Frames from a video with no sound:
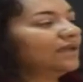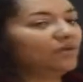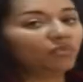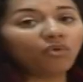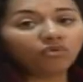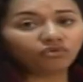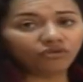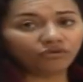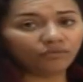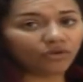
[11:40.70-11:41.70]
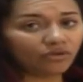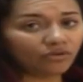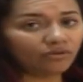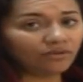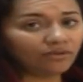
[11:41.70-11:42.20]
Water
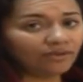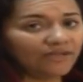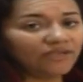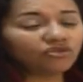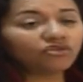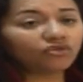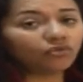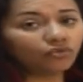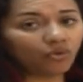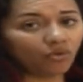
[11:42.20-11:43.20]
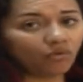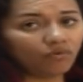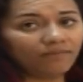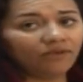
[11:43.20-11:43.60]
molecule, H2O,